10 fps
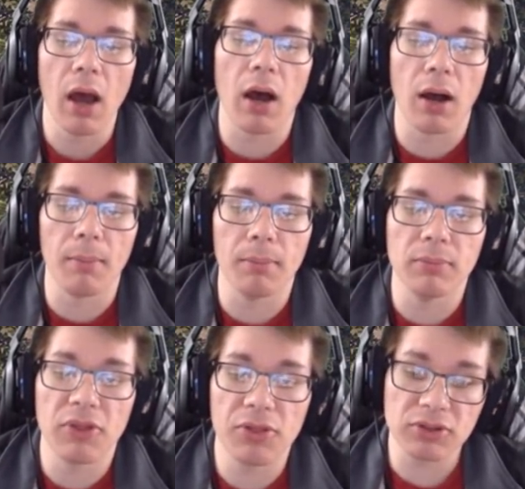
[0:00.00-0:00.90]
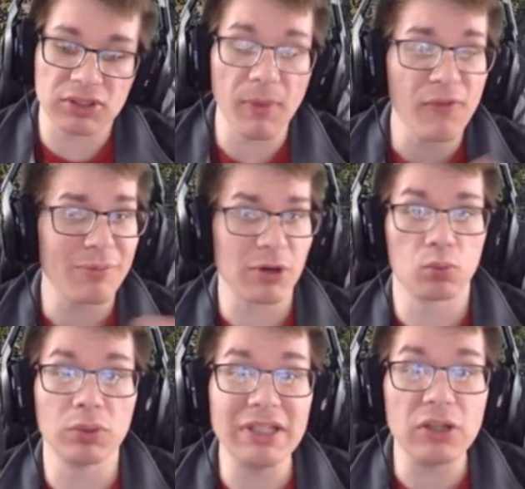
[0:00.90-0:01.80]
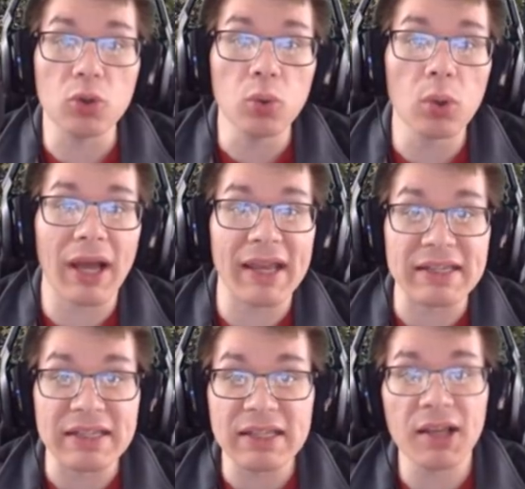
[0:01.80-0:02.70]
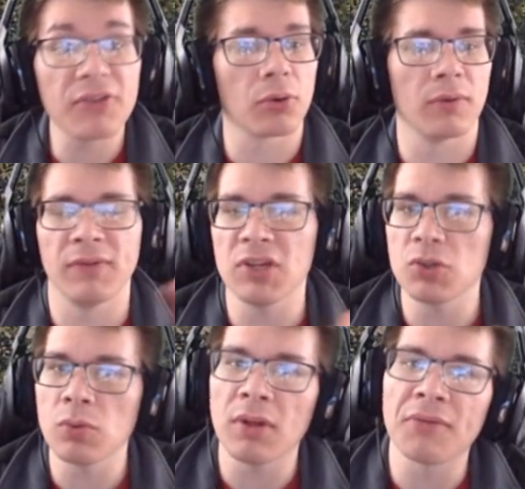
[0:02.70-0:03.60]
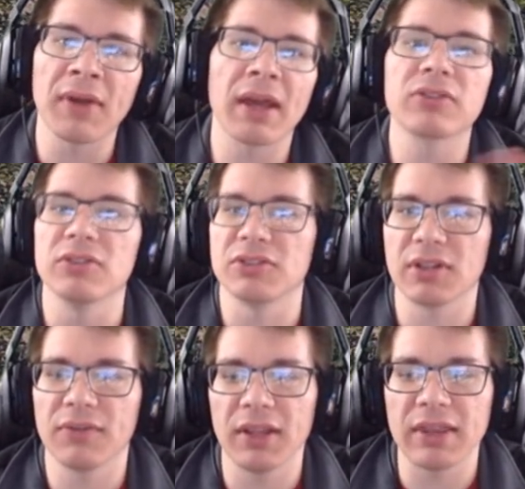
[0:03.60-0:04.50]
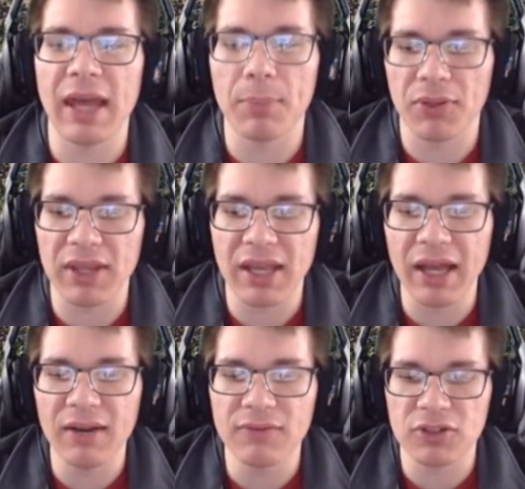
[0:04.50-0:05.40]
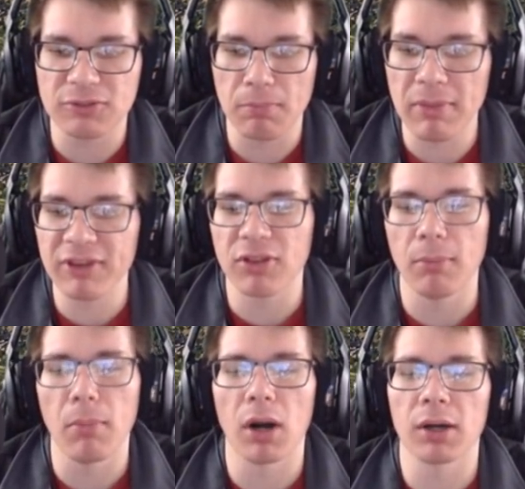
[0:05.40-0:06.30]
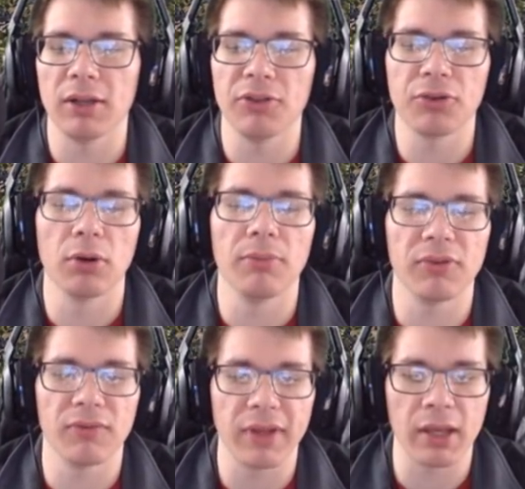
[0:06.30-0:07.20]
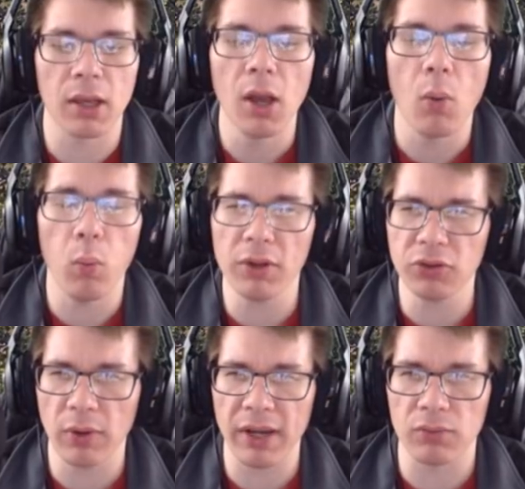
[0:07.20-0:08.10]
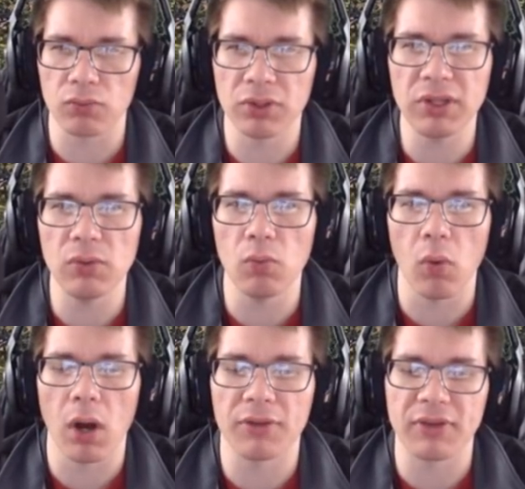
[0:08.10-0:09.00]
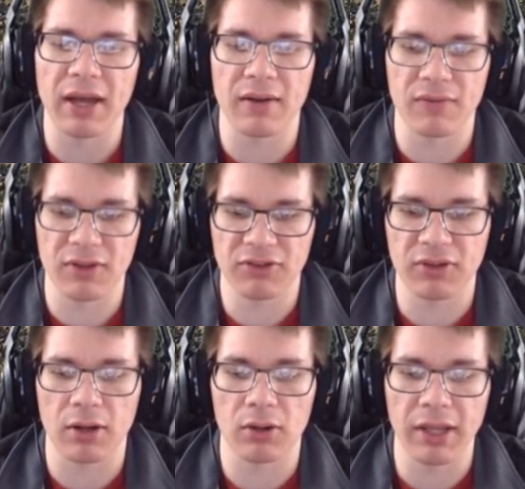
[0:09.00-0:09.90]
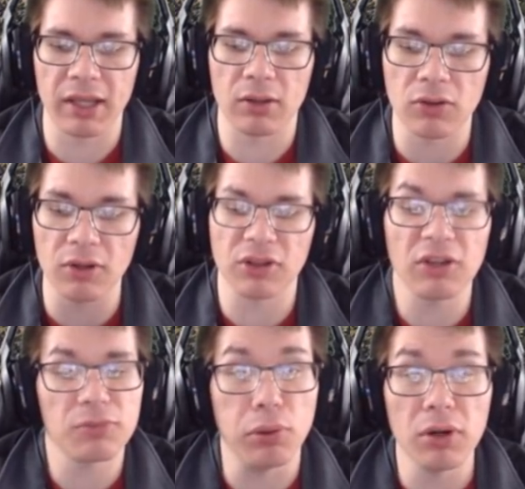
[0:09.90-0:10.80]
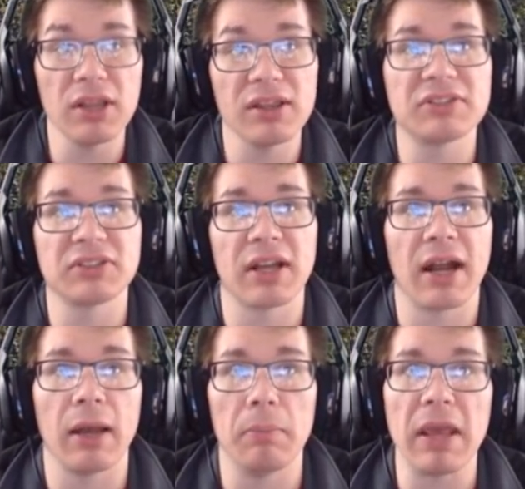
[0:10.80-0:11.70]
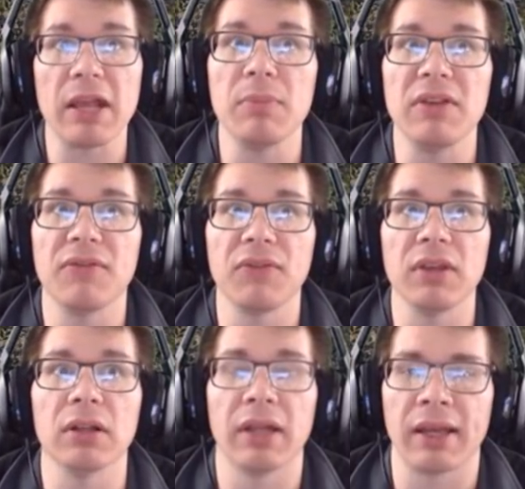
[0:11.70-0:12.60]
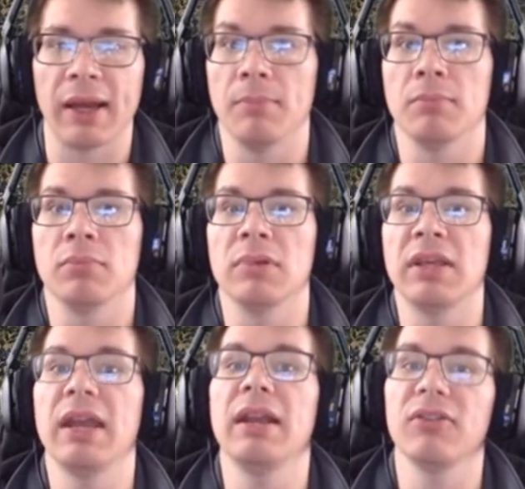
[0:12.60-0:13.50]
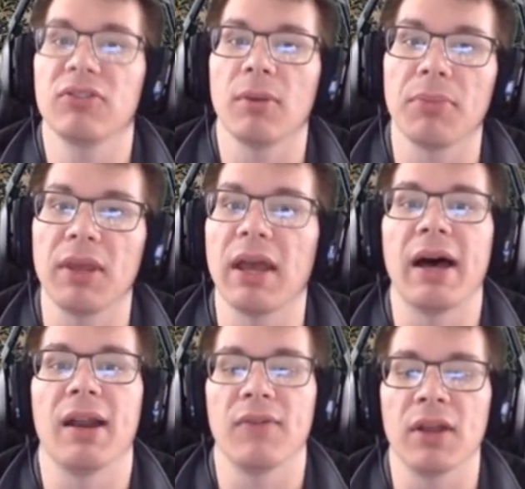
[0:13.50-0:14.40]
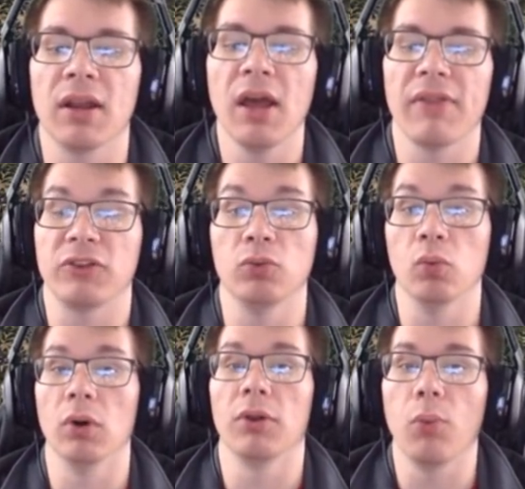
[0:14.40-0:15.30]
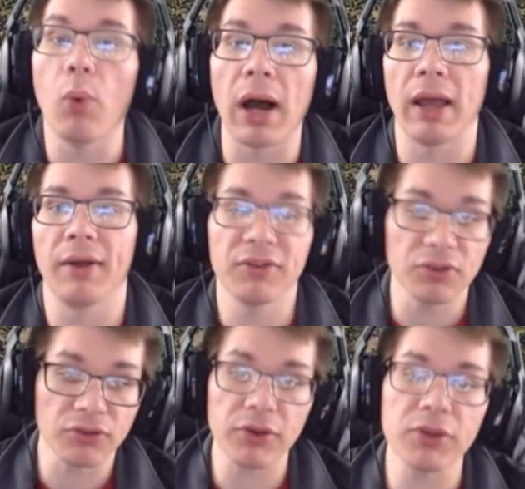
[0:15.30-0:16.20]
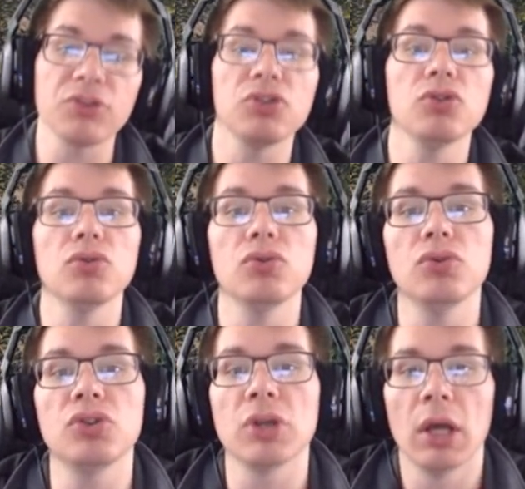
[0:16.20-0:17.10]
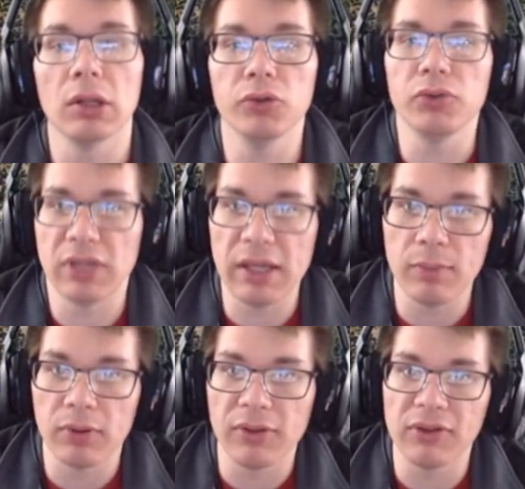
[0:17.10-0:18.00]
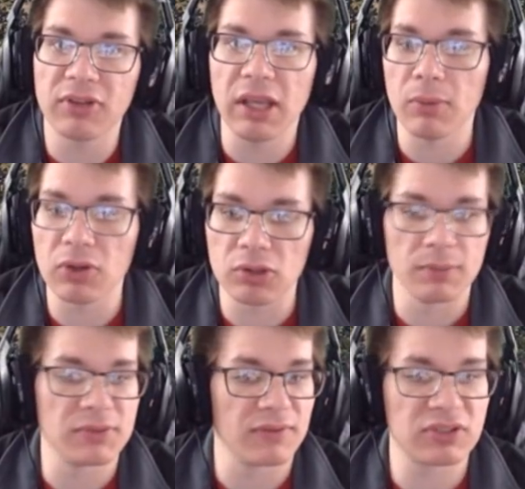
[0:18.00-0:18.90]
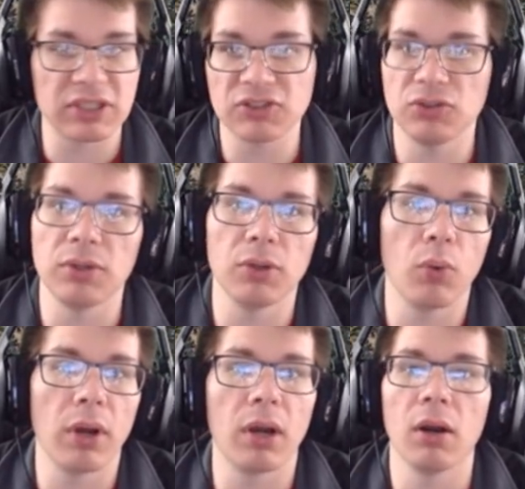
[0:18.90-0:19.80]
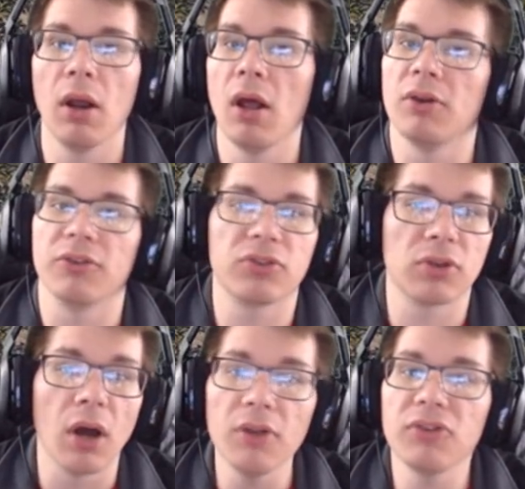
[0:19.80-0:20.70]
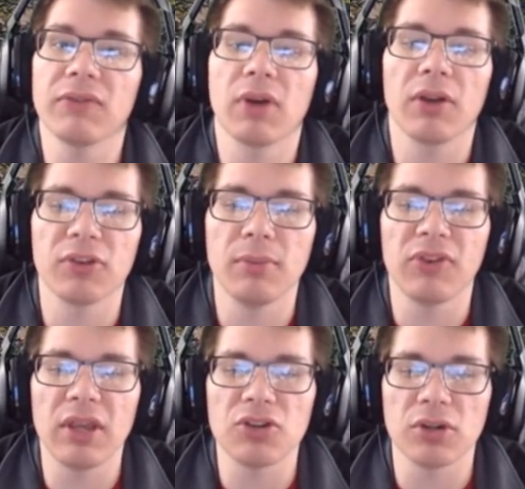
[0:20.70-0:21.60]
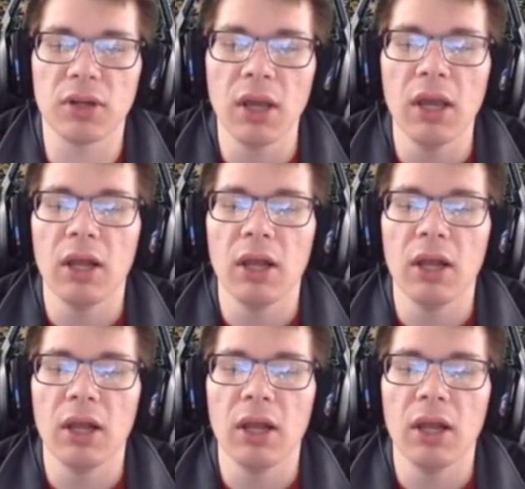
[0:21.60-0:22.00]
Some of them are really cool ideas or visual effects and stuff like that, but they kind of just miss the mark in terms of, like, what do I really want out of this set? Or, like, does putting this set on make me feel like I'm gaining something out of it that's worthwhile? Because there's a huge loot table in this game in terms of sets you can wear. There's tons of customization.